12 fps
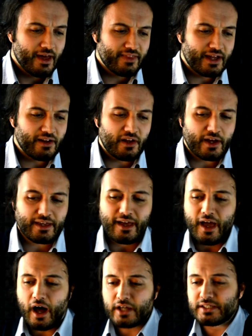They are like,
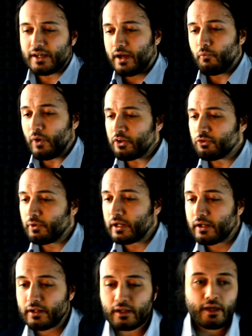I, I went to
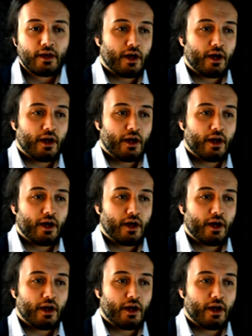England,